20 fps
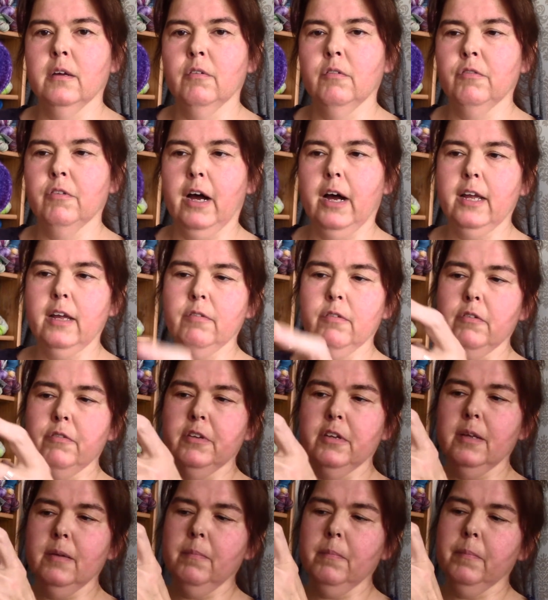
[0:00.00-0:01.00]
5
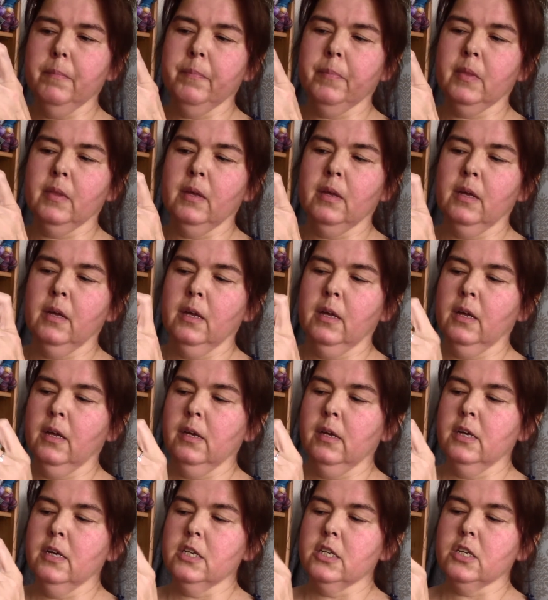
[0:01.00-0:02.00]
of them.
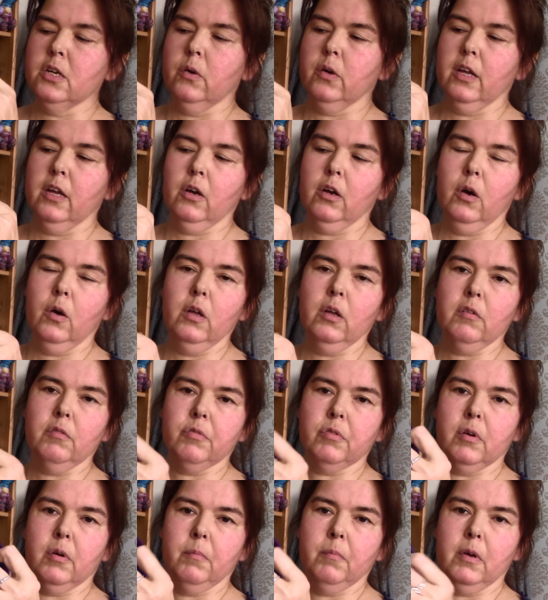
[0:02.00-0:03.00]
So they're going
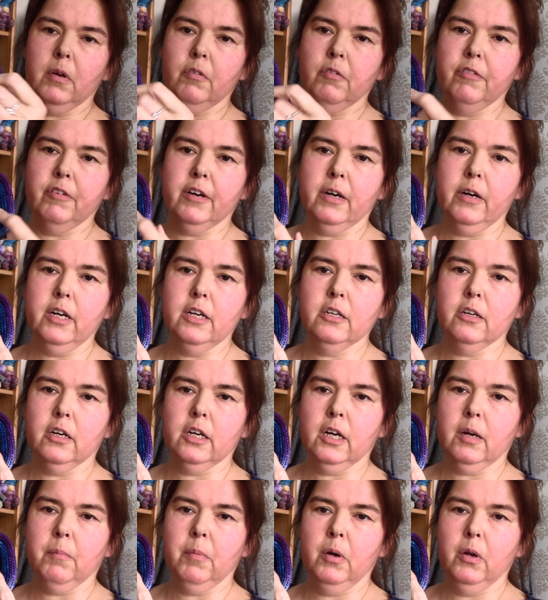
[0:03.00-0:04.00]
from a very
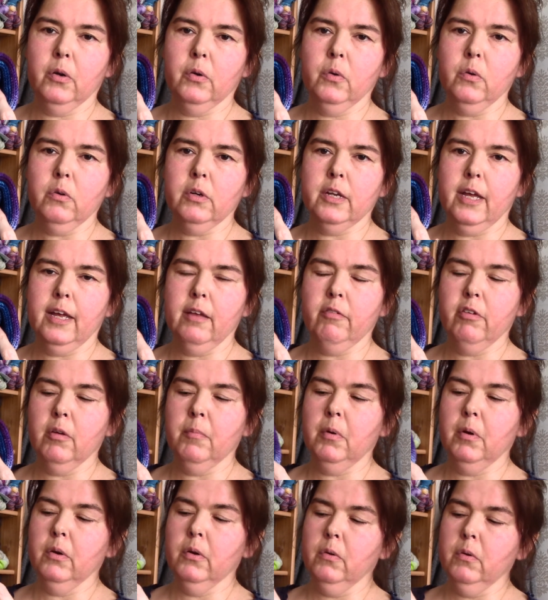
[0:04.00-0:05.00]
dark blue, navy
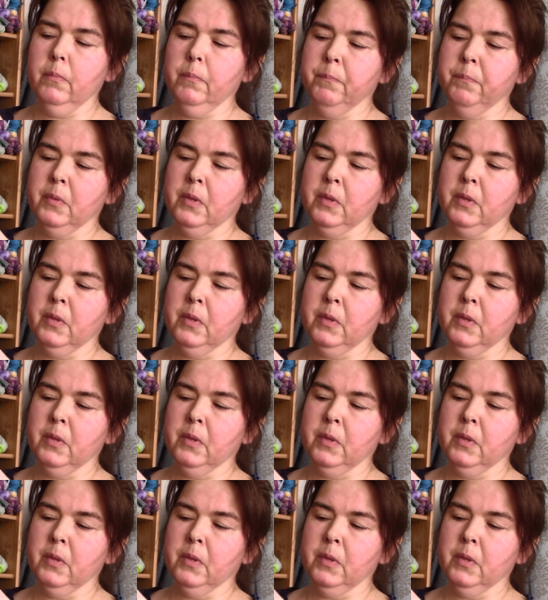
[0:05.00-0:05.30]
blue,